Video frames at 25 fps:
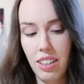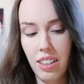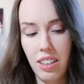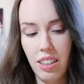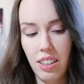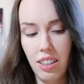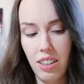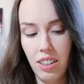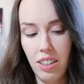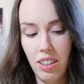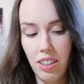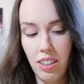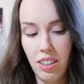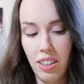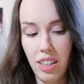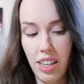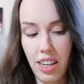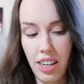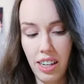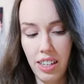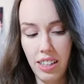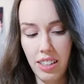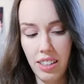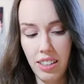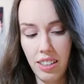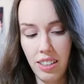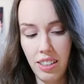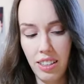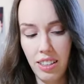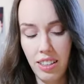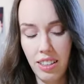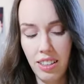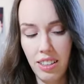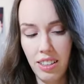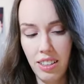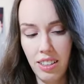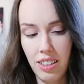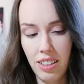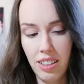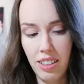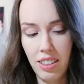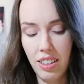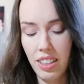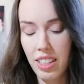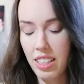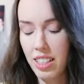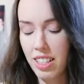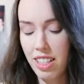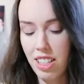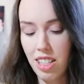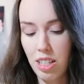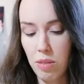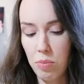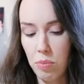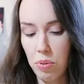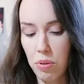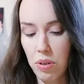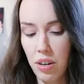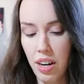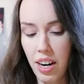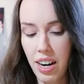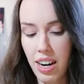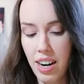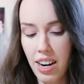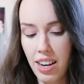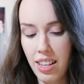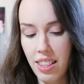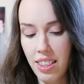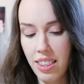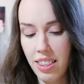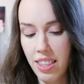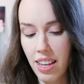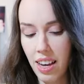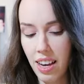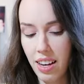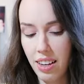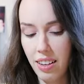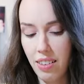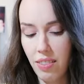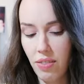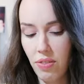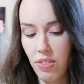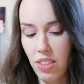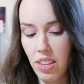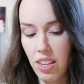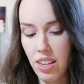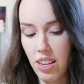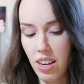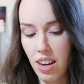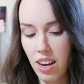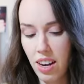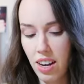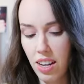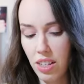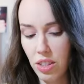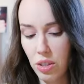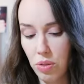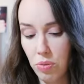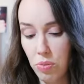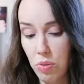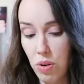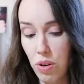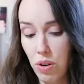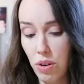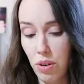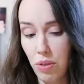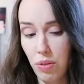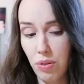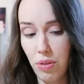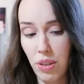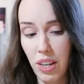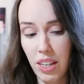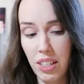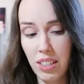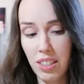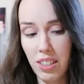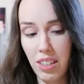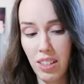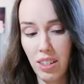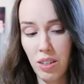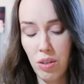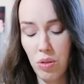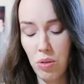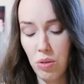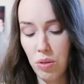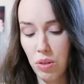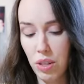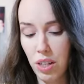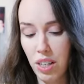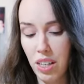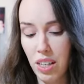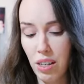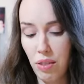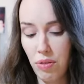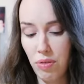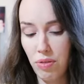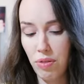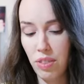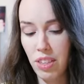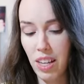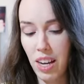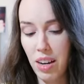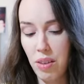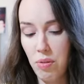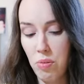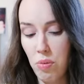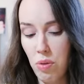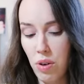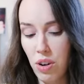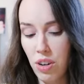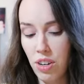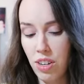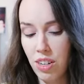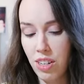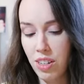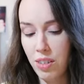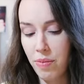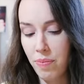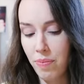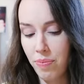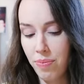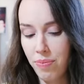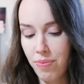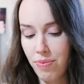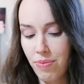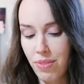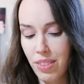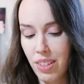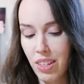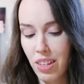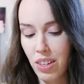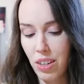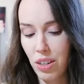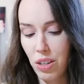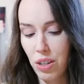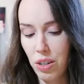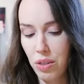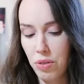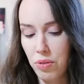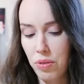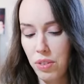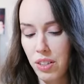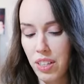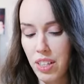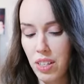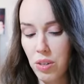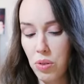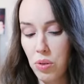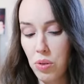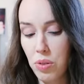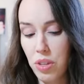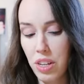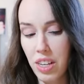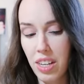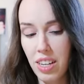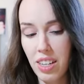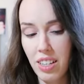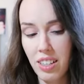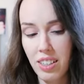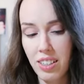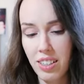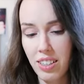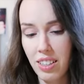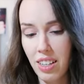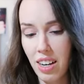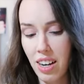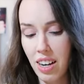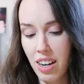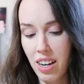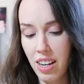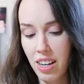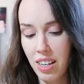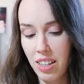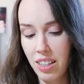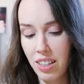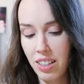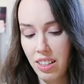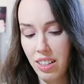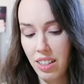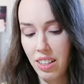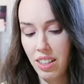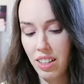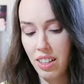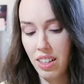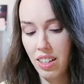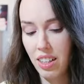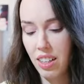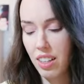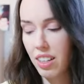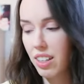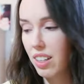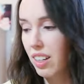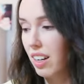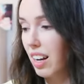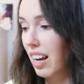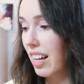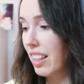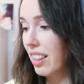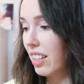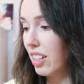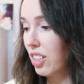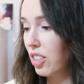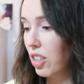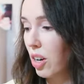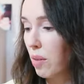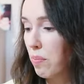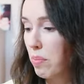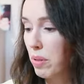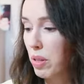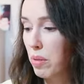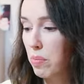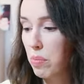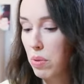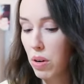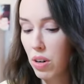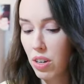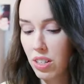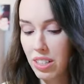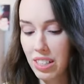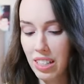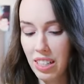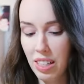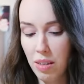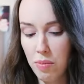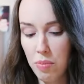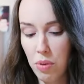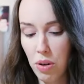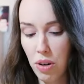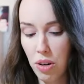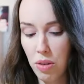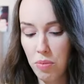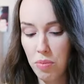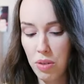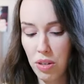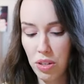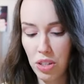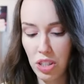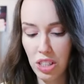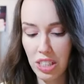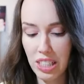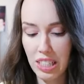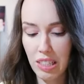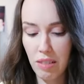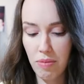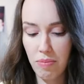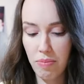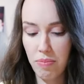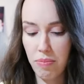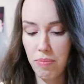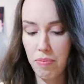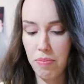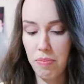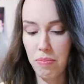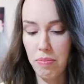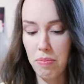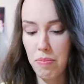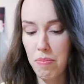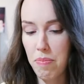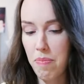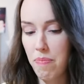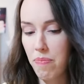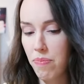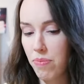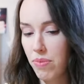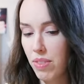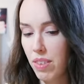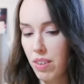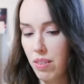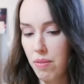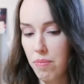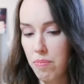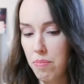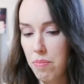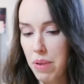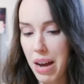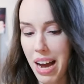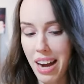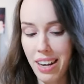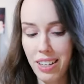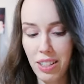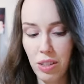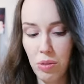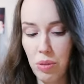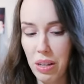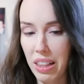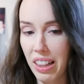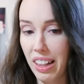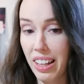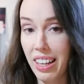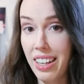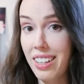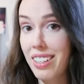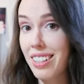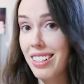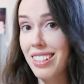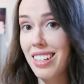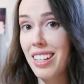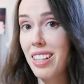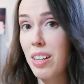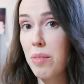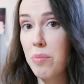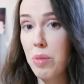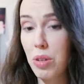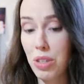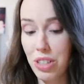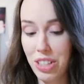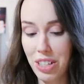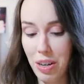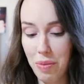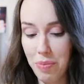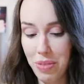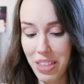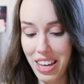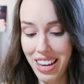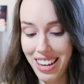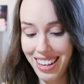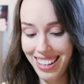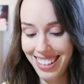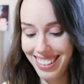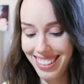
All right, let's just pray that the cards weren't affected, or if they were, hopefully all the hits are at the top of the box and the bottom are just packs with levers in them or something.